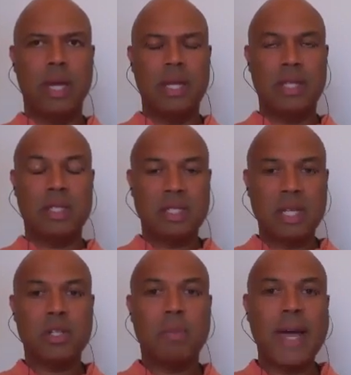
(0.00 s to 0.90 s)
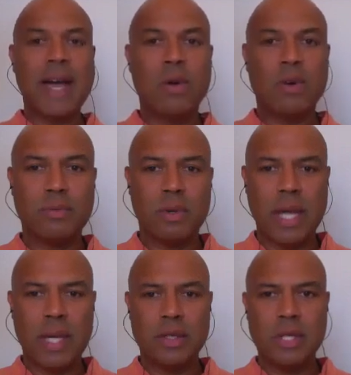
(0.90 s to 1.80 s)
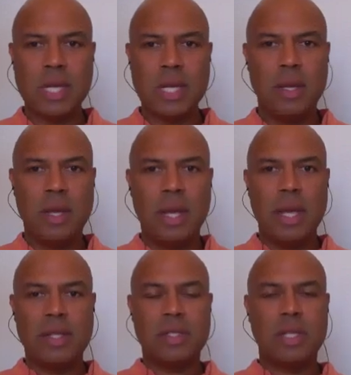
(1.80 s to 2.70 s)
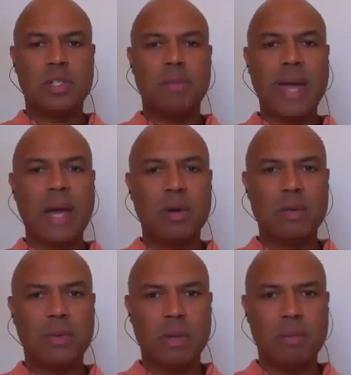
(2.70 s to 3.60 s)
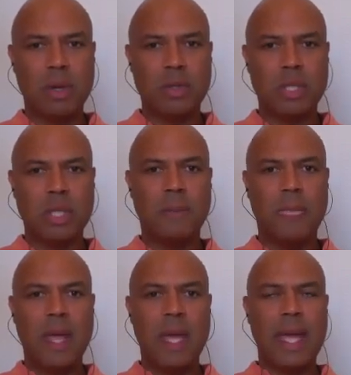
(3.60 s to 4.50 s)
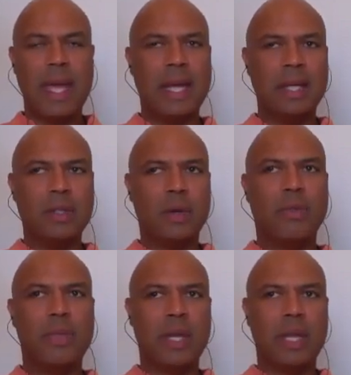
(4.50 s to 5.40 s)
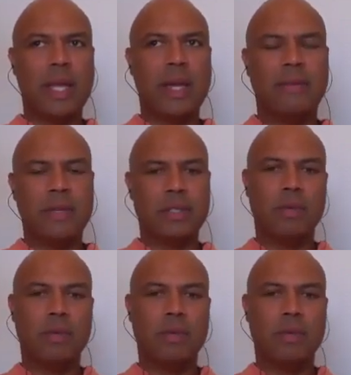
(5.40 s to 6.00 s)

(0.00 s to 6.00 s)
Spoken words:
it's such a powerful energy. It's such a powerful emotion. And I don't think a lot of us are